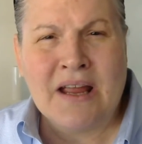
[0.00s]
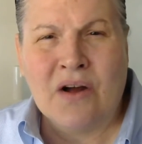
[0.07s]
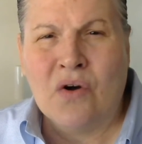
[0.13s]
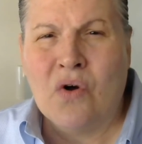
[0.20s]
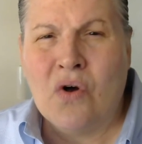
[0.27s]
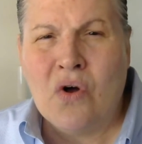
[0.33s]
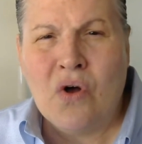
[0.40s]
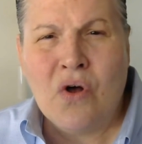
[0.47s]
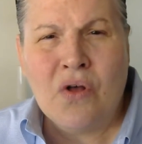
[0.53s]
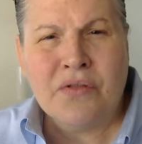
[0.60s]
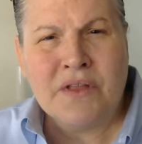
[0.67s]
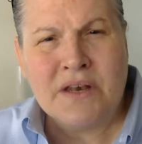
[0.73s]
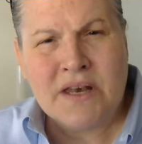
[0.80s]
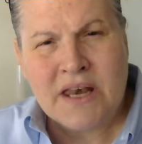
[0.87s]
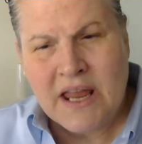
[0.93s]
all
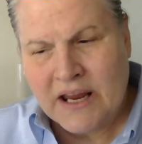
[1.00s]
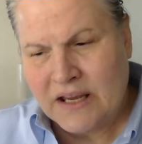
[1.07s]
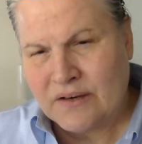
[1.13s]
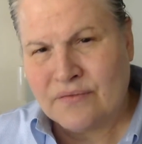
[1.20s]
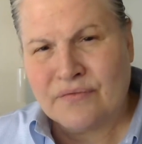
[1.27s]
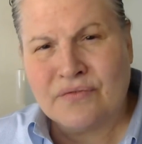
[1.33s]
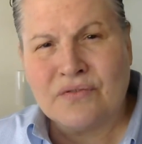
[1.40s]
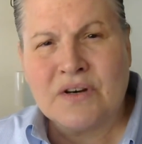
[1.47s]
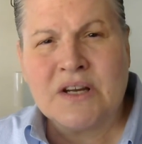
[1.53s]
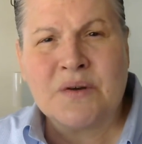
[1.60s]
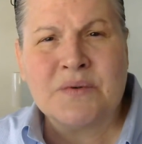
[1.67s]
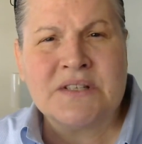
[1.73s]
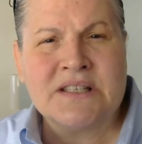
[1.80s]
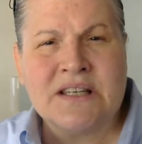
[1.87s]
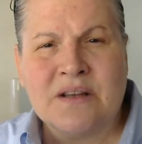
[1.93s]
the negative
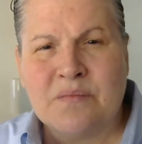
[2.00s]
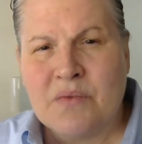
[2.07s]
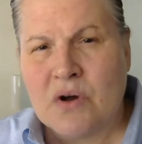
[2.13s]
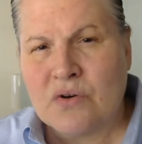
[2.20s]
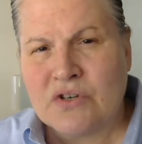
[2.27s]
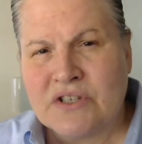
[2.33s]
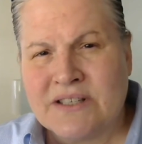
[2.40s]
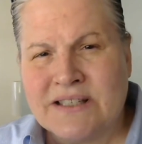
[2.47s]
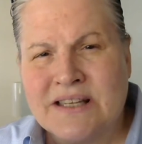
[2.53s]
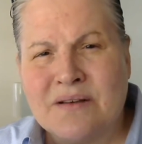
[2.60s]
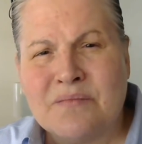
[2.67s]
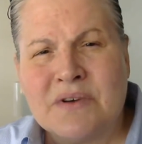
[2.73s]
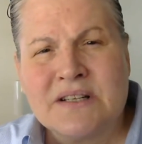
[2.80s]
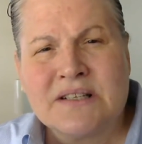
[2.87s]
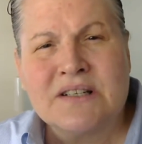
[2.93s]
frequency emotions that
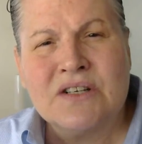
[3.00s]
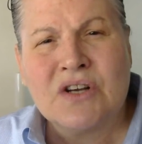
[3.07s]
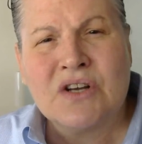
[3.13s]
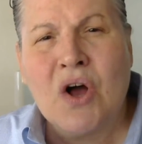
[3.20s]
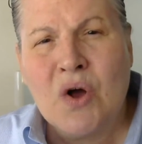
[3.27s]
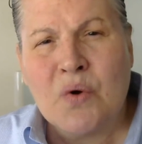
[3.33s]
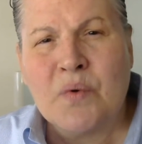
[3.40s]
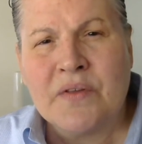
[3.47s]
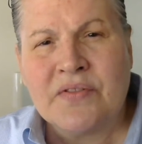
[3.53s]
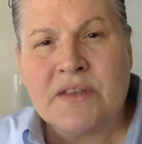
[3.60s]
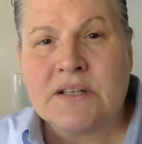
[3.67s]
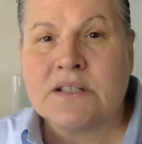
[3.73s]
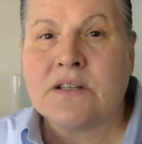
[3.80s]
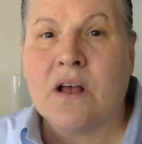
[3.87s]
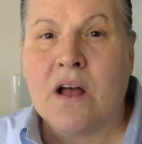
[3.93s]
must go with
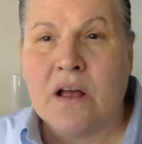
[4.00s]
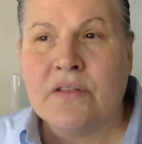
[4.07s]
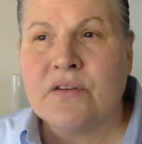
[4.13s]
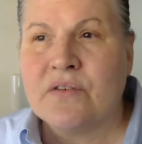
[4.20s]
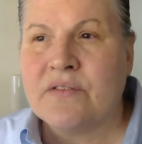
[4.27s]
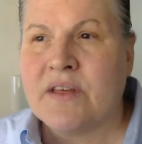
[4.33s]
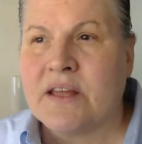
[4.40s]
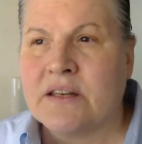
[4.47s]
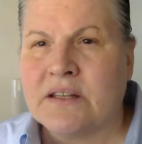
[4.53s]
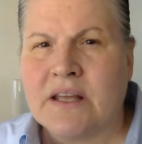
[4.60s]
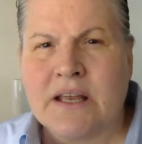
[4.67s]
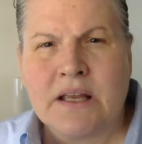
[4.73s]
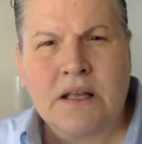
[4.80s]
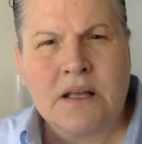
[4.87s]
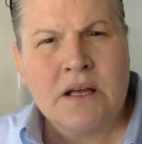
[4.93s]
this, other than
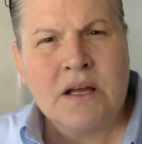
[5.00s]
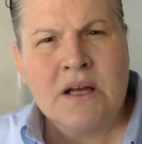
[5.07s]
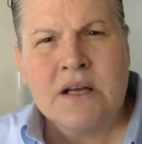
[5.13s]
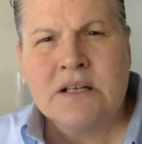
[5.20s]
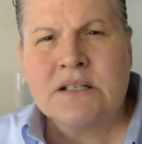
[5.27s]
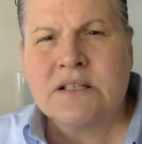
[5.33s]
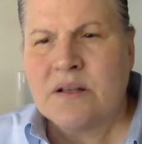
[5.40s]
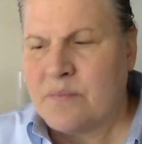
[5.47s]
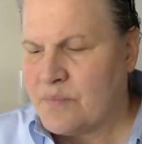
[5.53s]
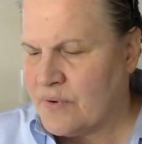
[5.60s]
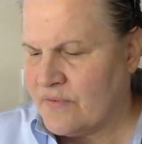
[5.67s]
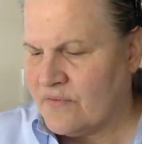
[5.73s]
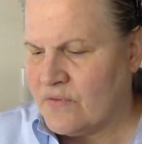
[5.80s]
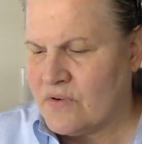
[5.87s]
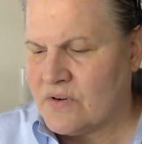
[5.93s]
like some
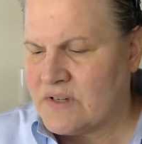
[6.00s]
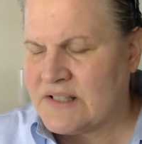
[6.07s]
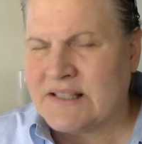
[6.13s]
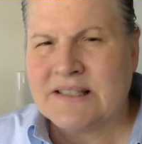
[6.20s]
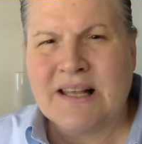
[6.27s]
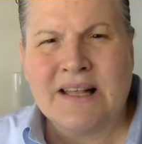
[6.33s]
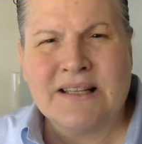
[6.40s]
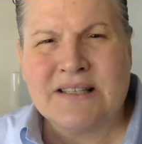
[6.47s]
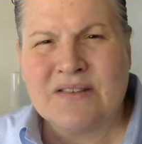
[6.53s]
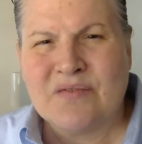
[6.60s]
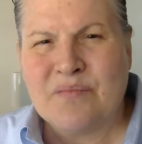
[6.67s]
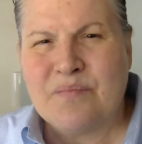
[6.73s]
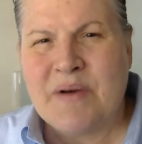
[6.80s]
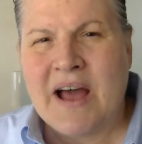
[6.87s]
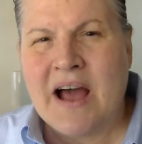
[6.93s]
perverse sense
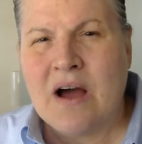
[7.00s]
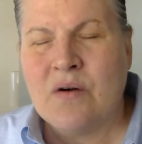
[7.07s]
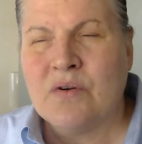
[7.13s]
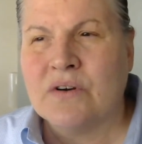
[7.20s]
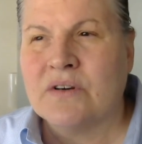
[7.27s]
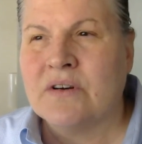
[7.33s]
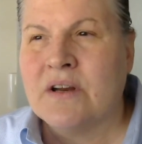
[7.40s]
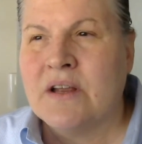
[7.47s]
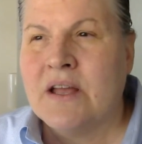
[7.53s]
of power.